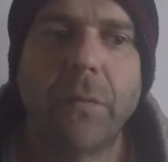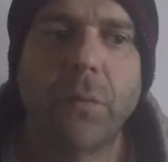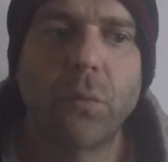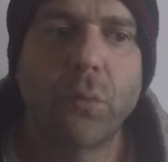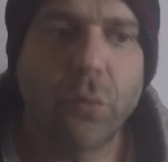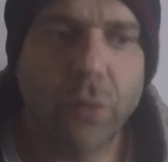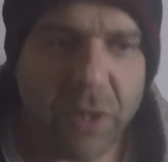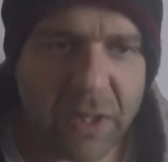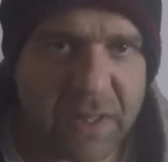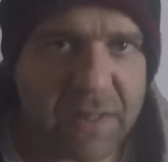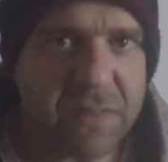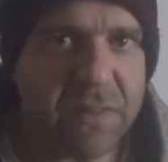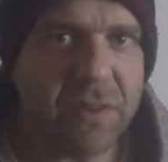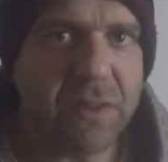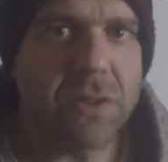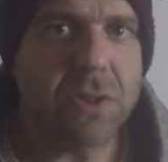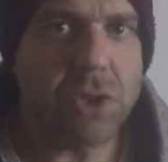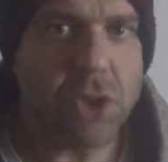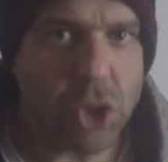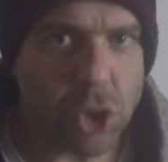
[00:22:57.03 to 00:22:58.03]

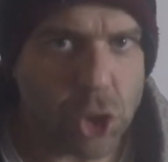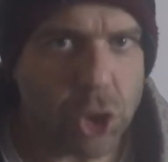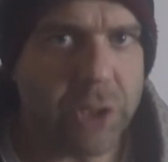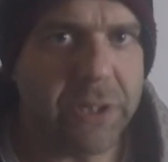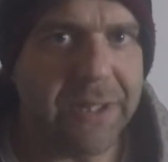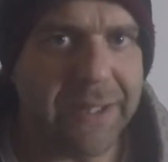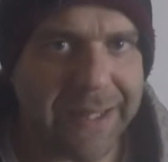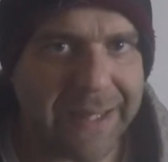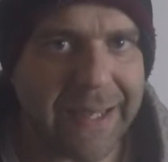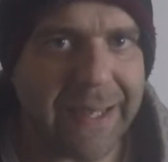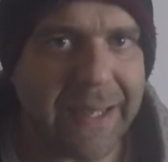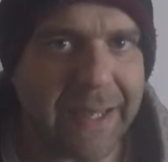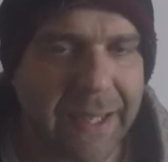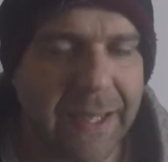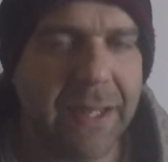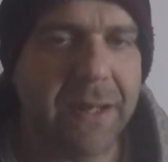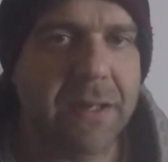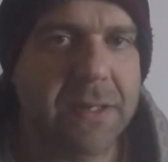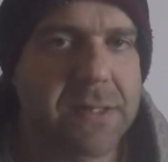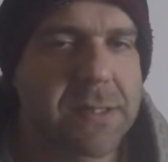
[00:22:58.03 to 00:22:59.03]
Reason should kick
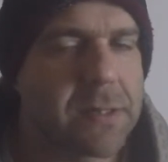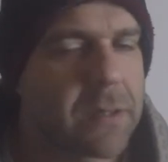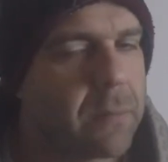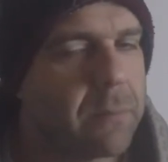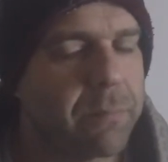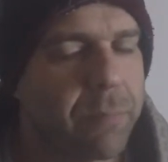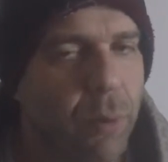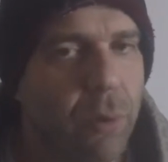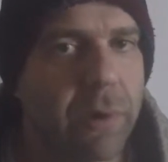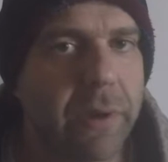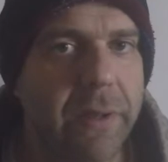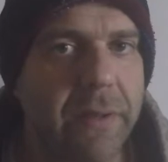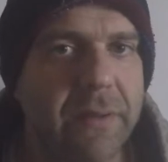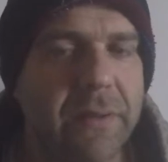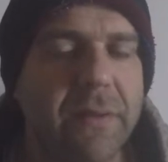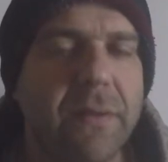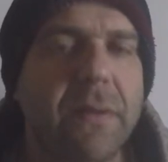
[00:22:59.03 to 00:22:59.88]
in at some point.